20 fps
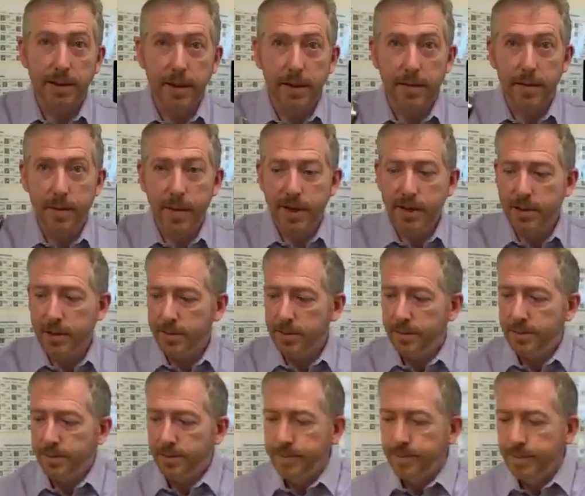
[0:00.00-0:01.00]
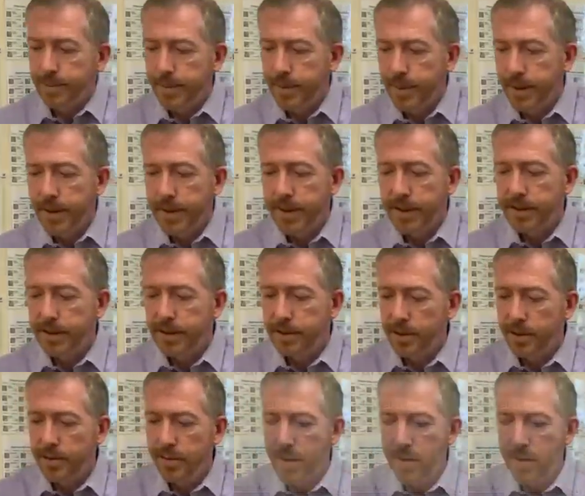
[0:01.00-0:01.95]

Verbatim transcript: information. This is done